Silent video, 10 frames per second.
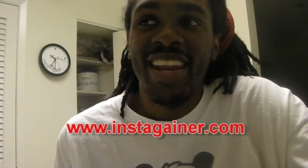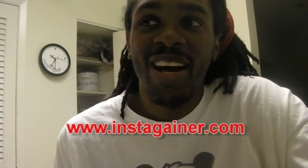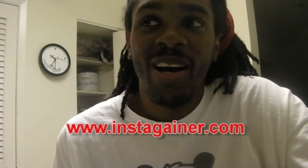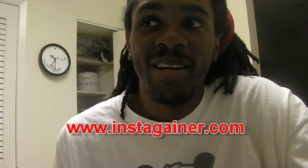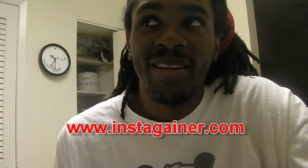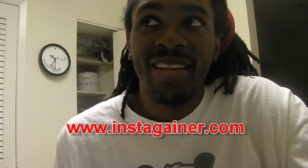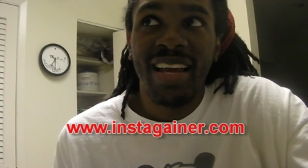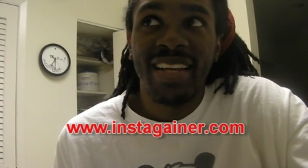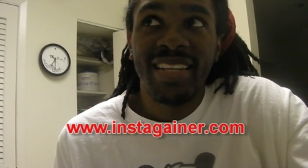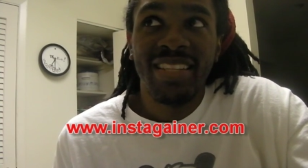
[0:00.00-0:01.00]
nah,
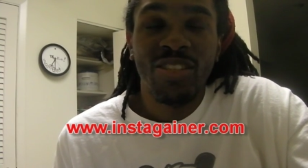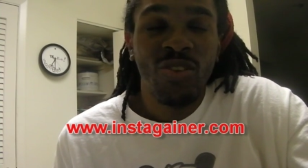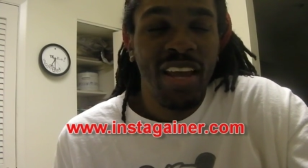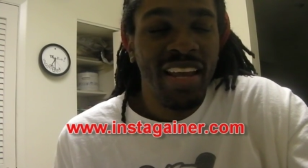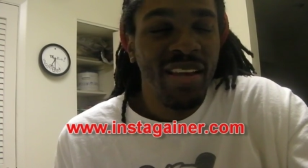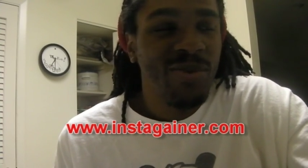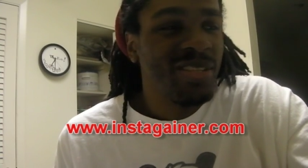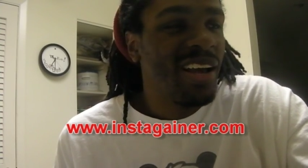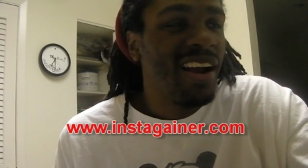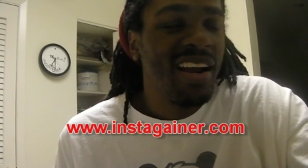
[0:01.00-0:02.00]
like this track, it
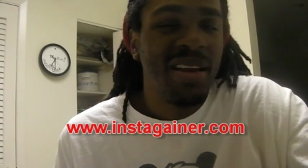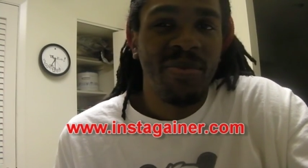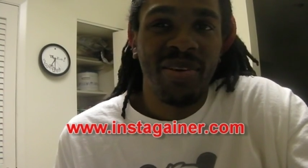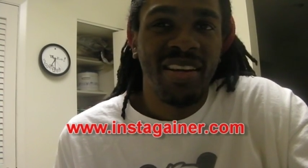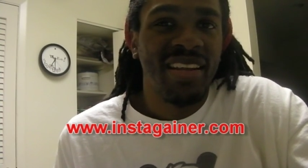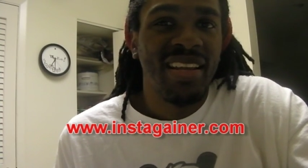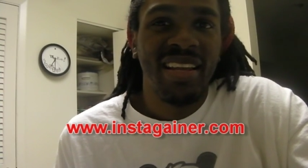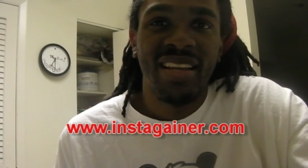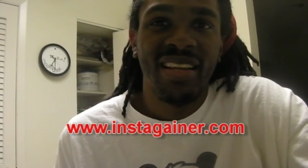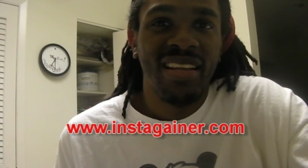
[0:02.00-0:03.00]
was alright, but
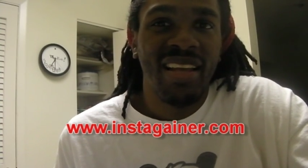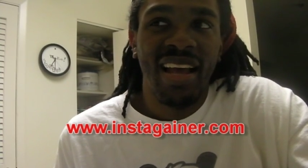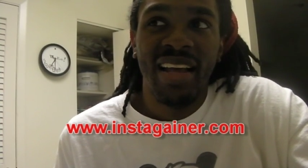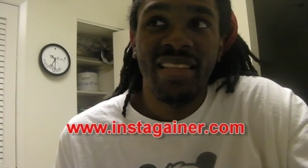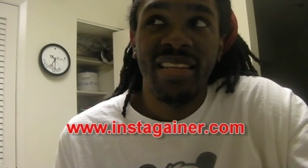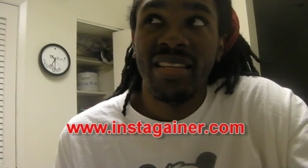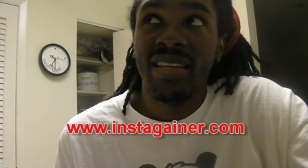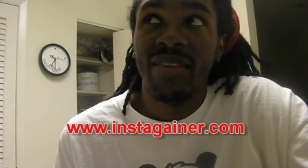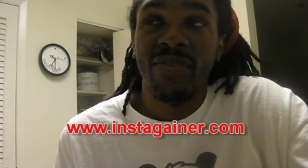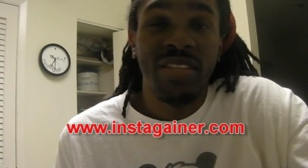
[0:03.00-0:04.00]
I
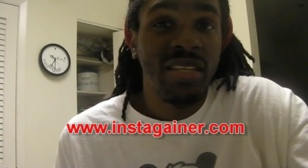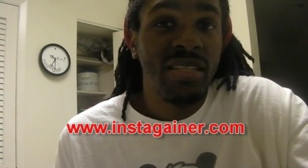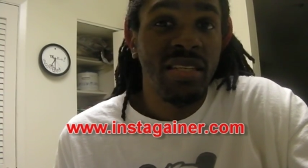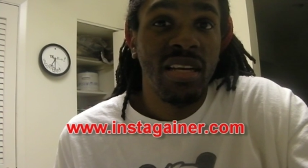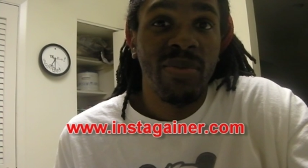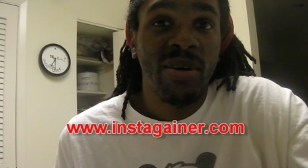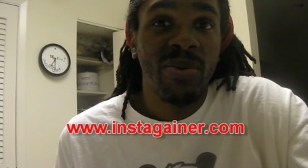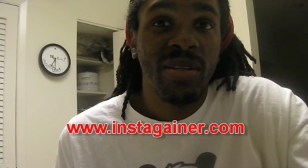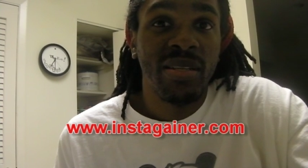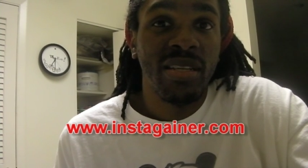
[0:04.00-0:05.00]
think if Jeezy come
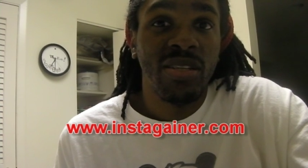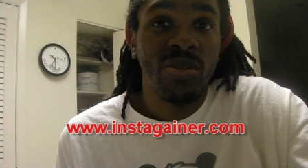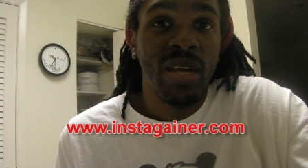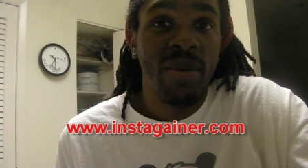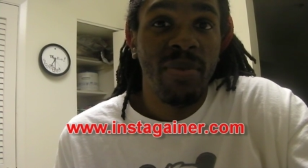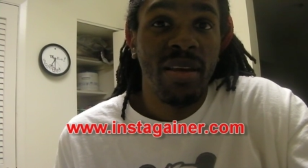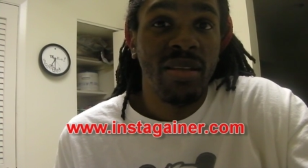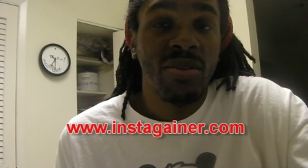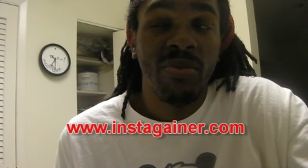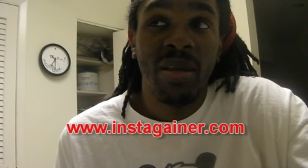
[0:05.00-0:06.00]
out with a diss track,
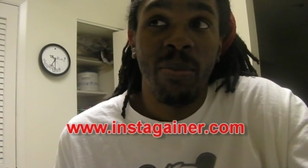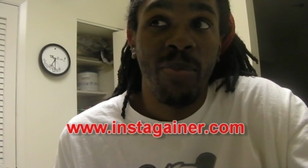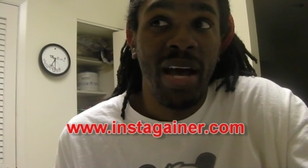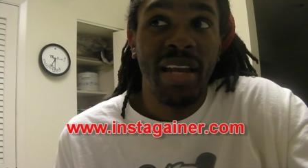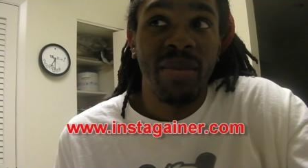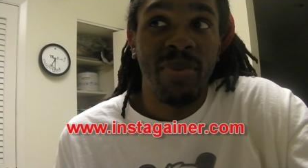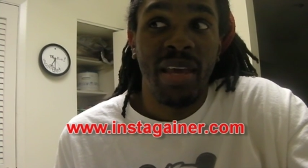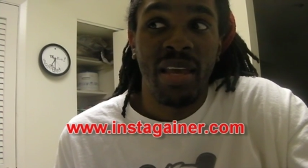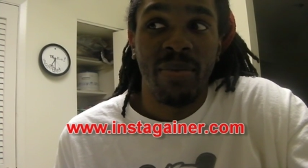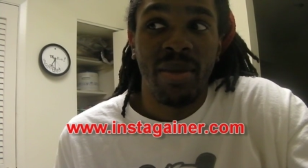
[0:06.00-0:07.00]
man, it's gonna be a body
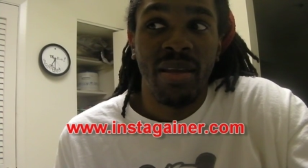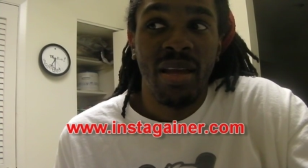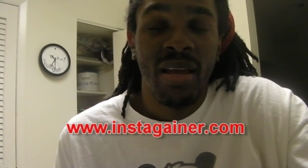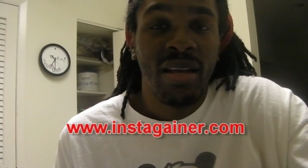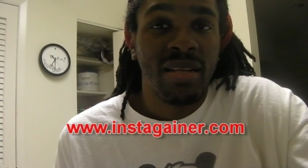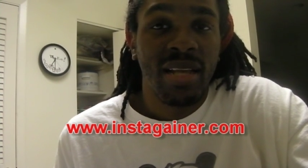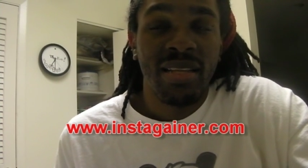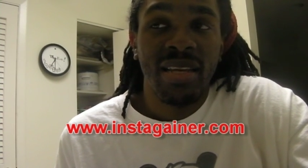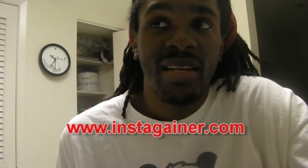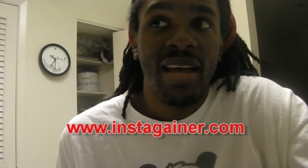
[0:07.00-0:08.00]
bag, man. Cause I
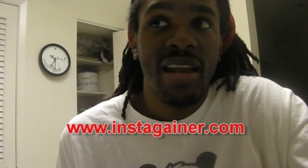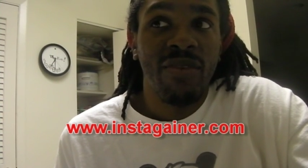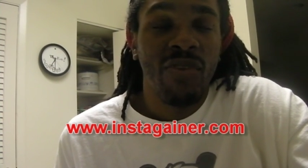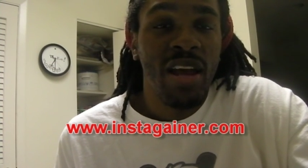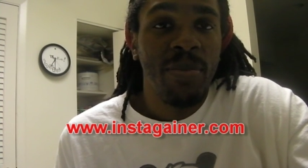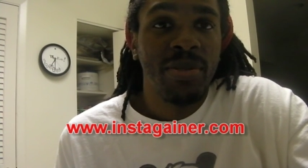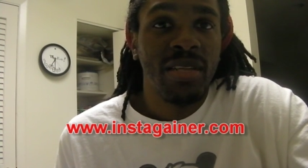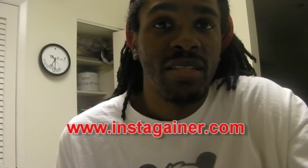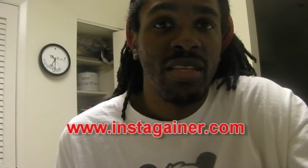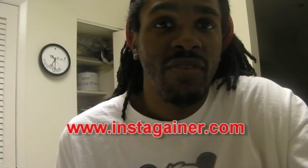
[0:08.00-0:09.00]
think a lot of
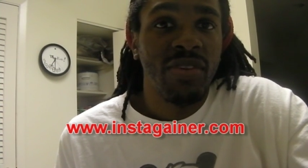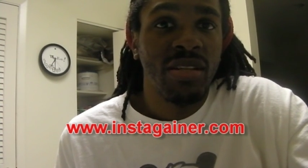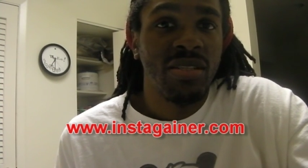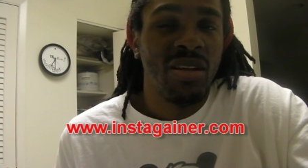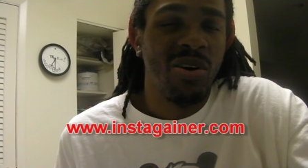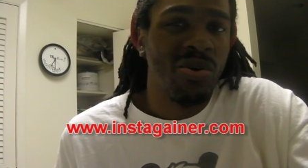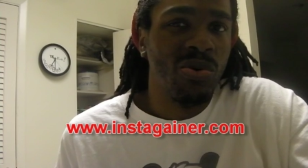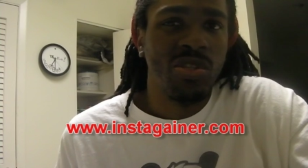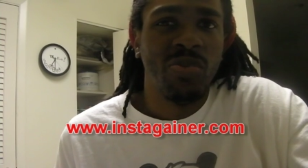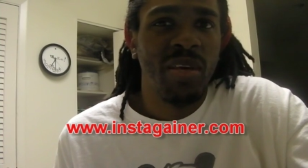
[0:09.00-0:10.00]
rappers that's even listen, oh
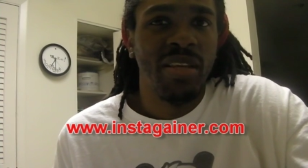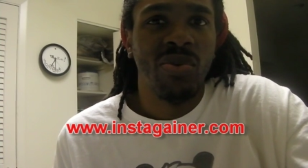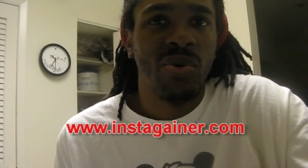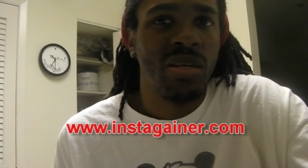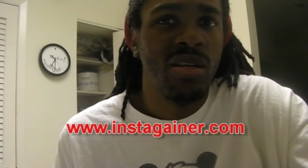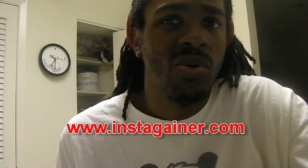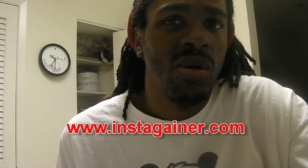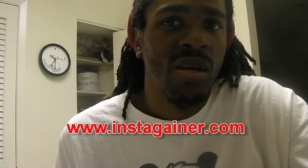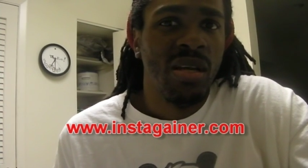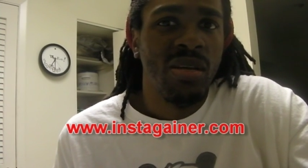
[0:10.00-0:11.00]
Gucci Mane, he gonna
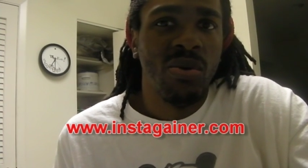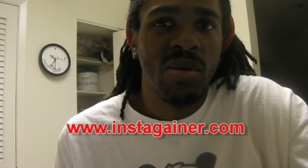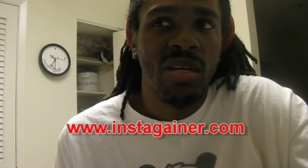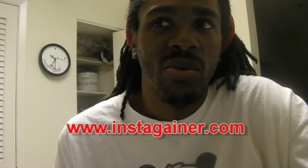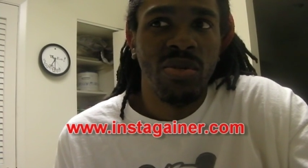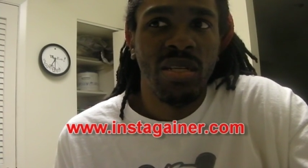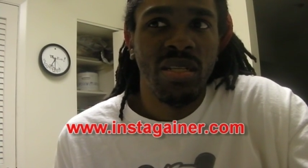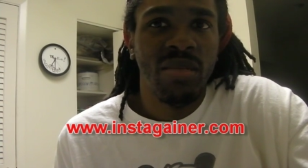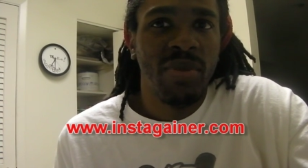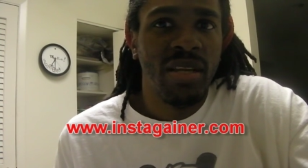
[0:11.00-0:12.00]
kill, he gonna kill
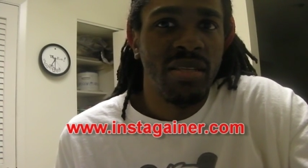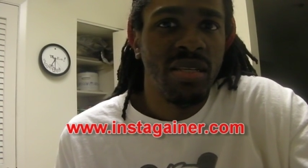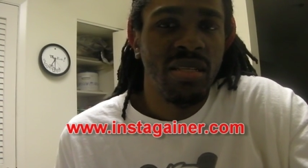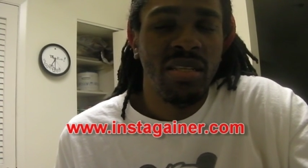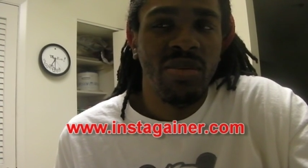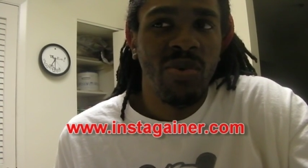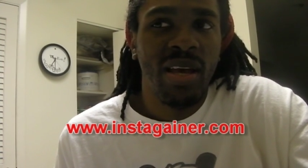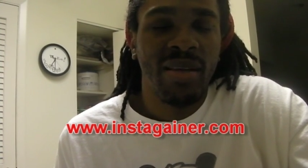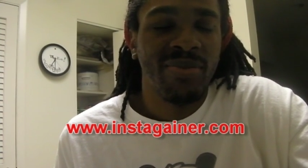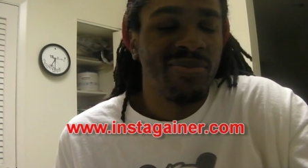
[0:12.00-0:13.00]
Jeezy man, Jeezy
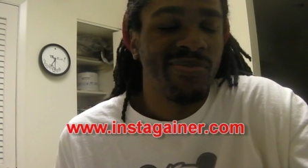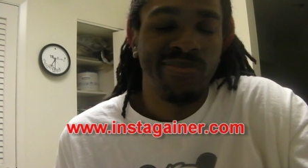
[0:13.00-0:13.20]
whack.